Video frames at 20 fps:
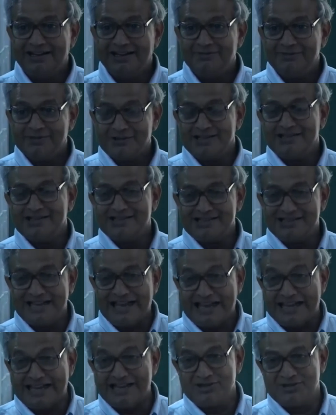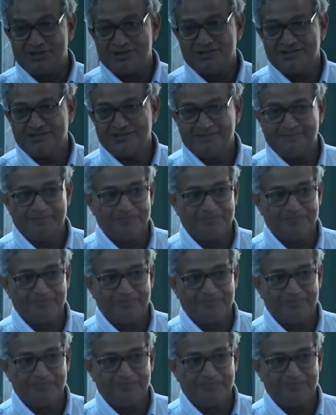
everything is engaged